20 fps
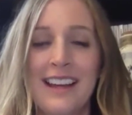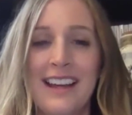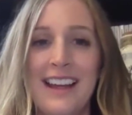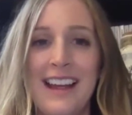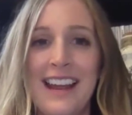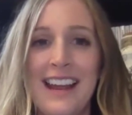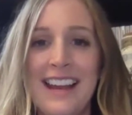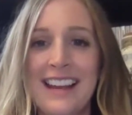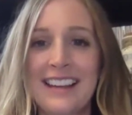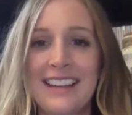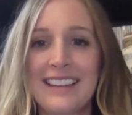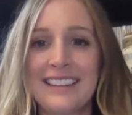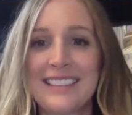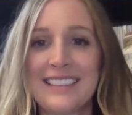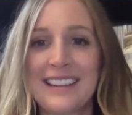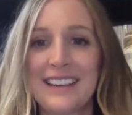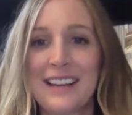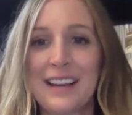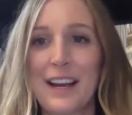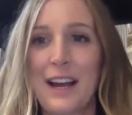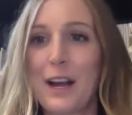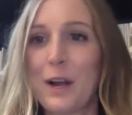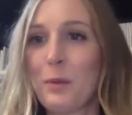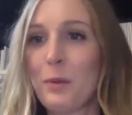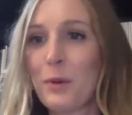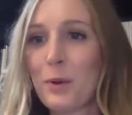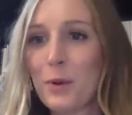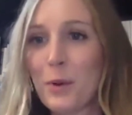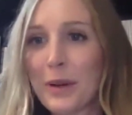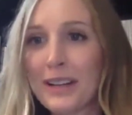And I
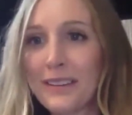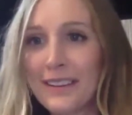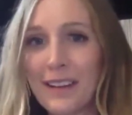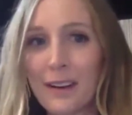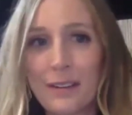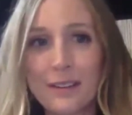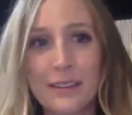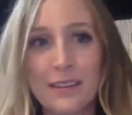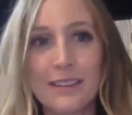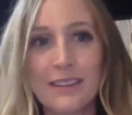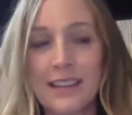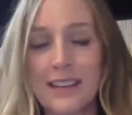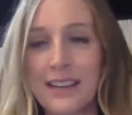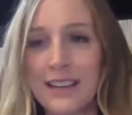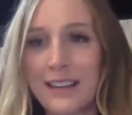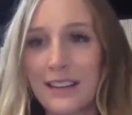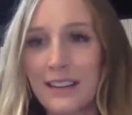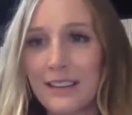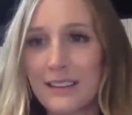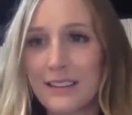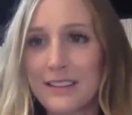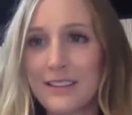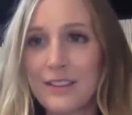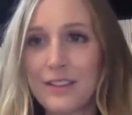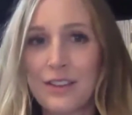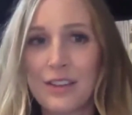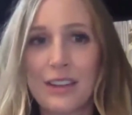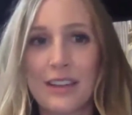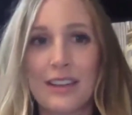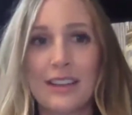will quickly also say
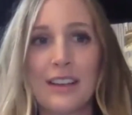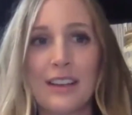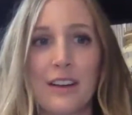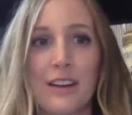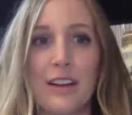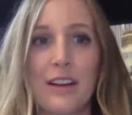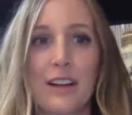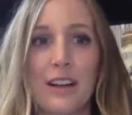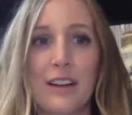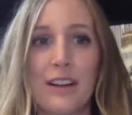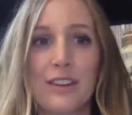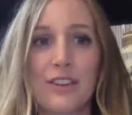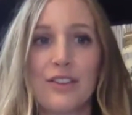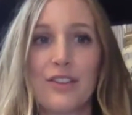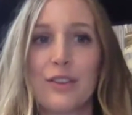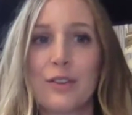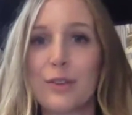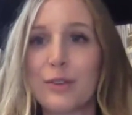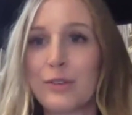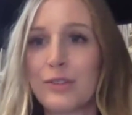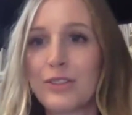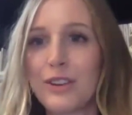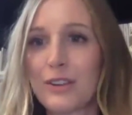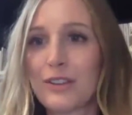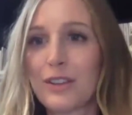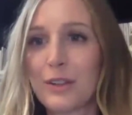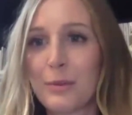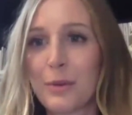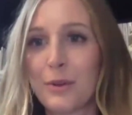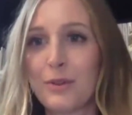to
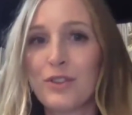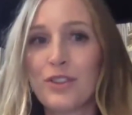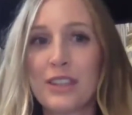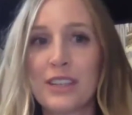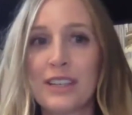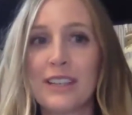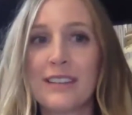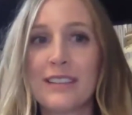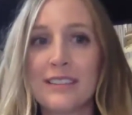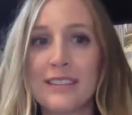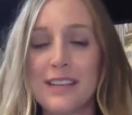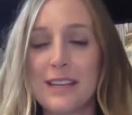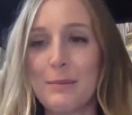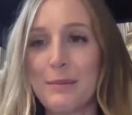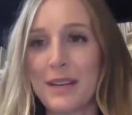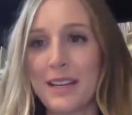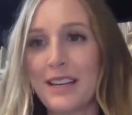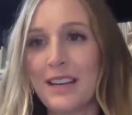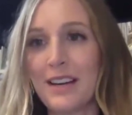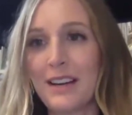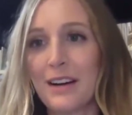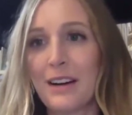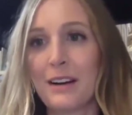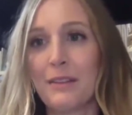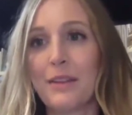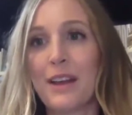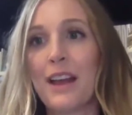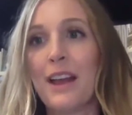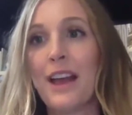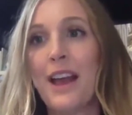Dr. Mochita's statement here of
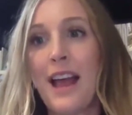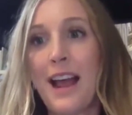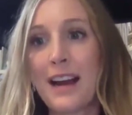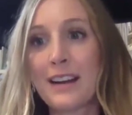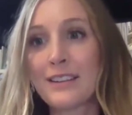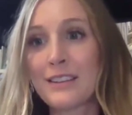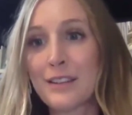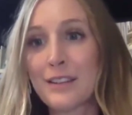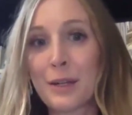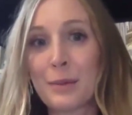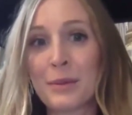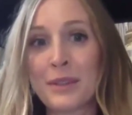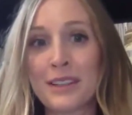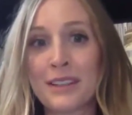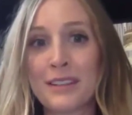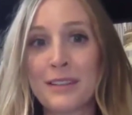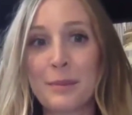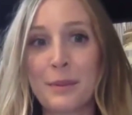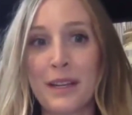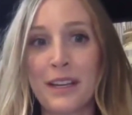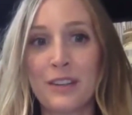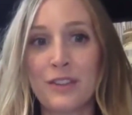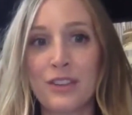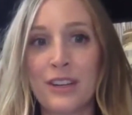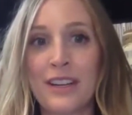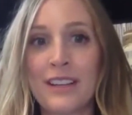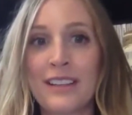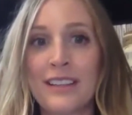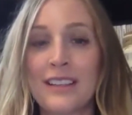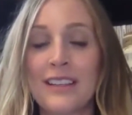ectodermal
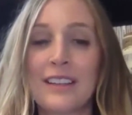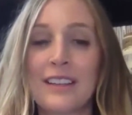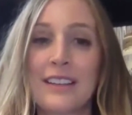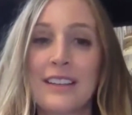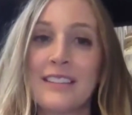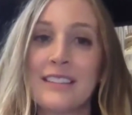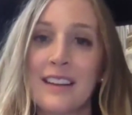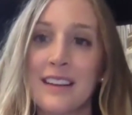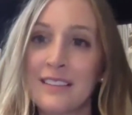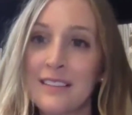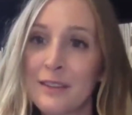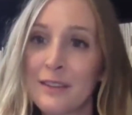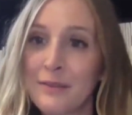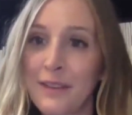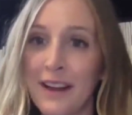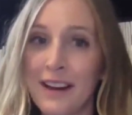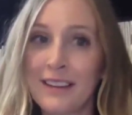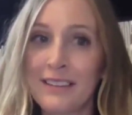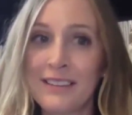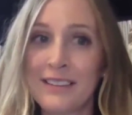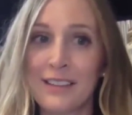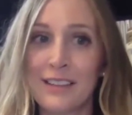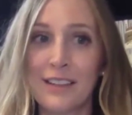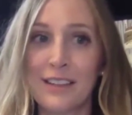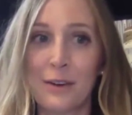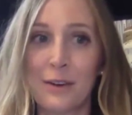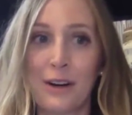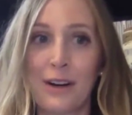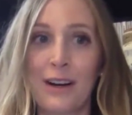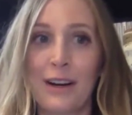dysplasia does affect
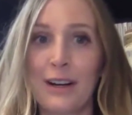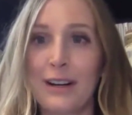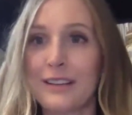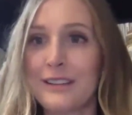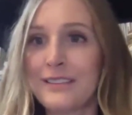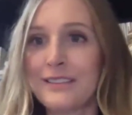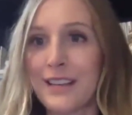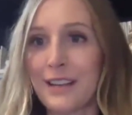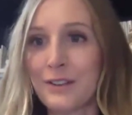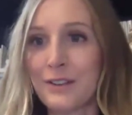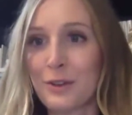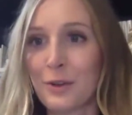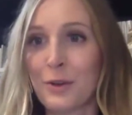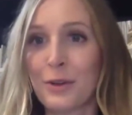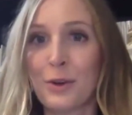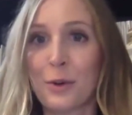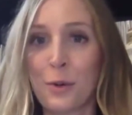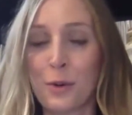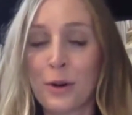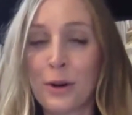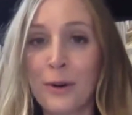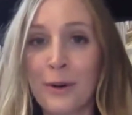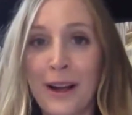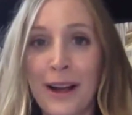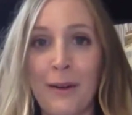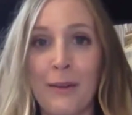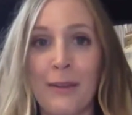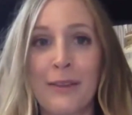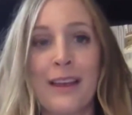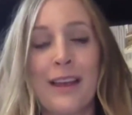your dental and oral
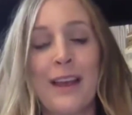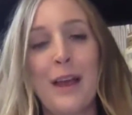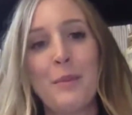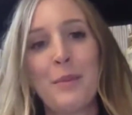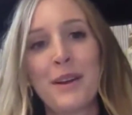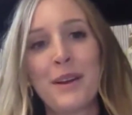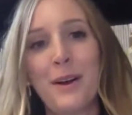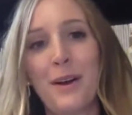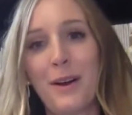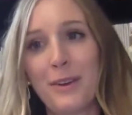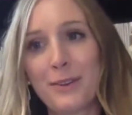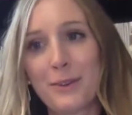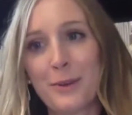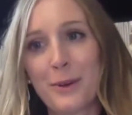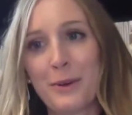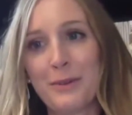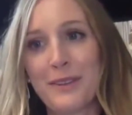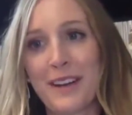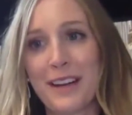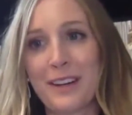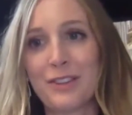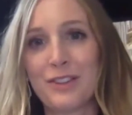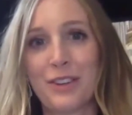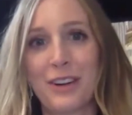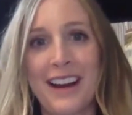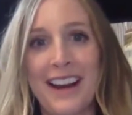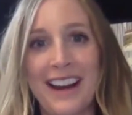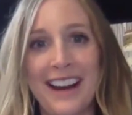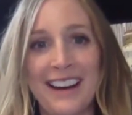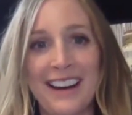health, but it also affects your
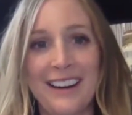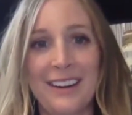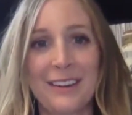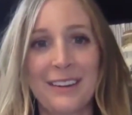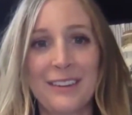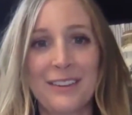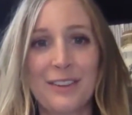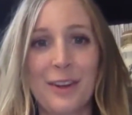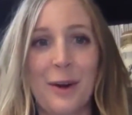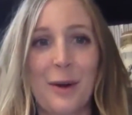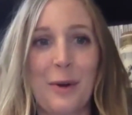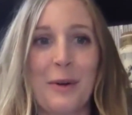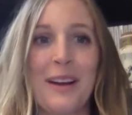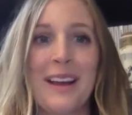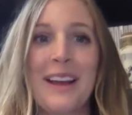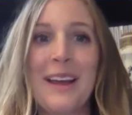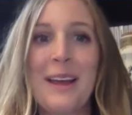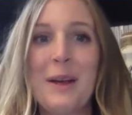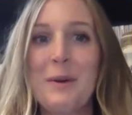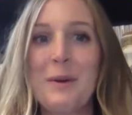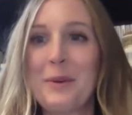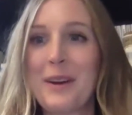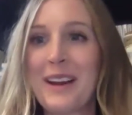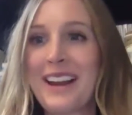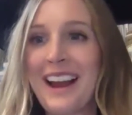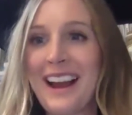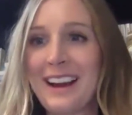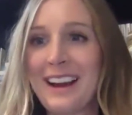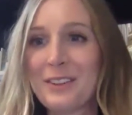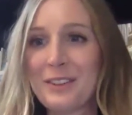hair. So we
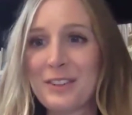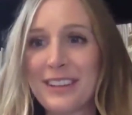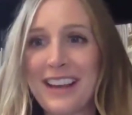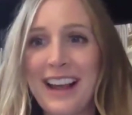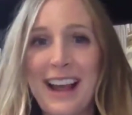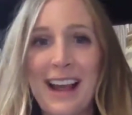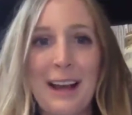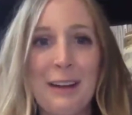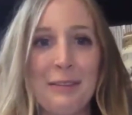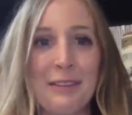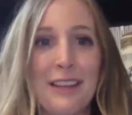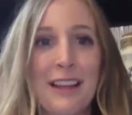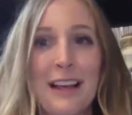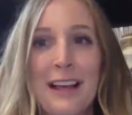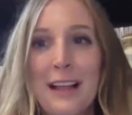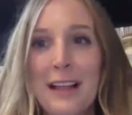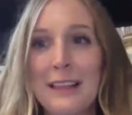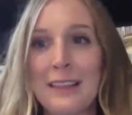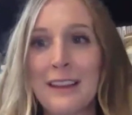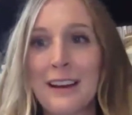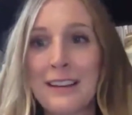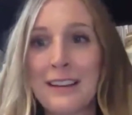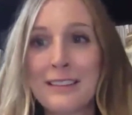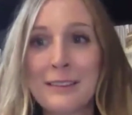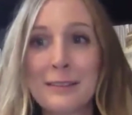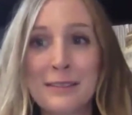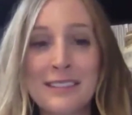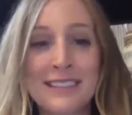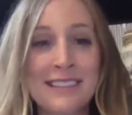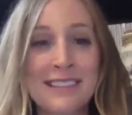actually have lots
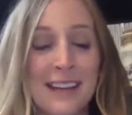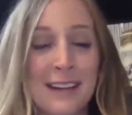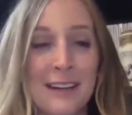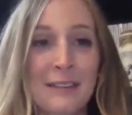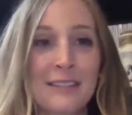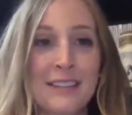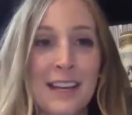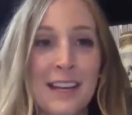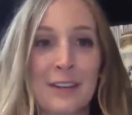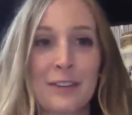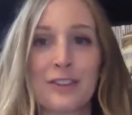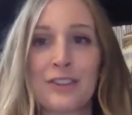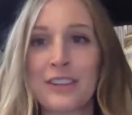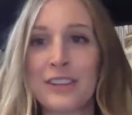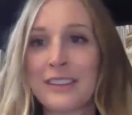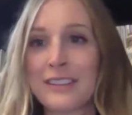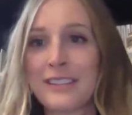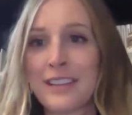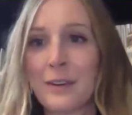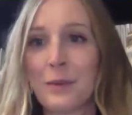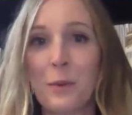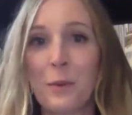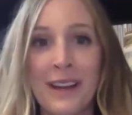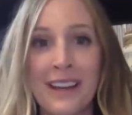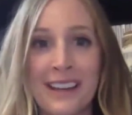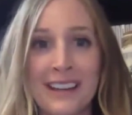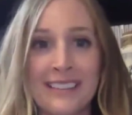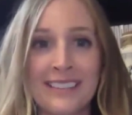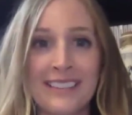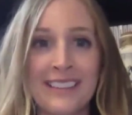of set of dentures and
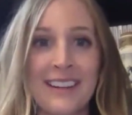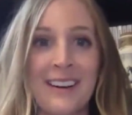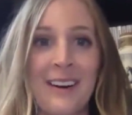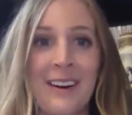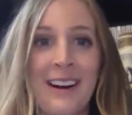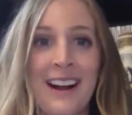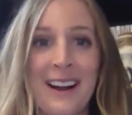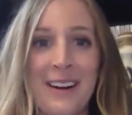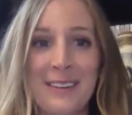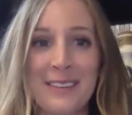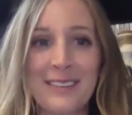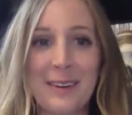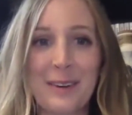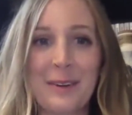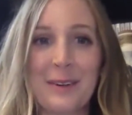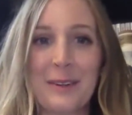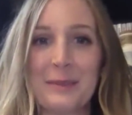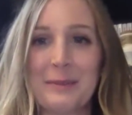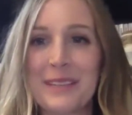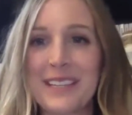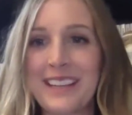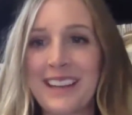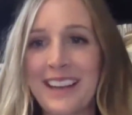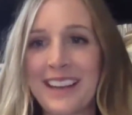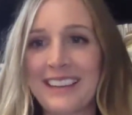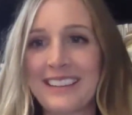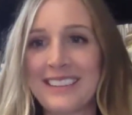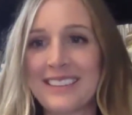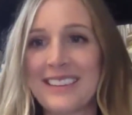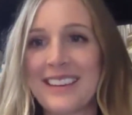wigs in our household
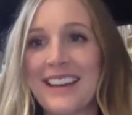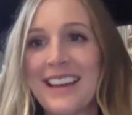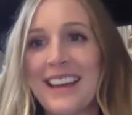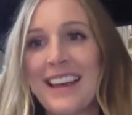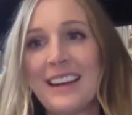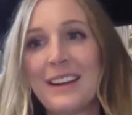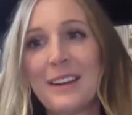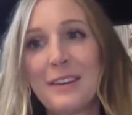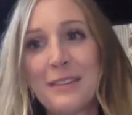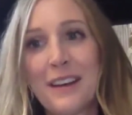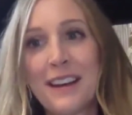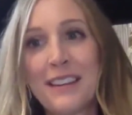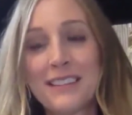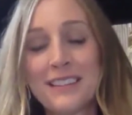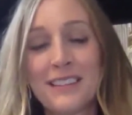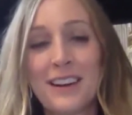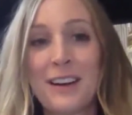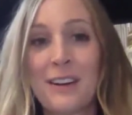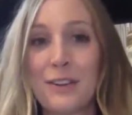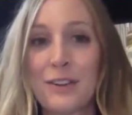because it affects not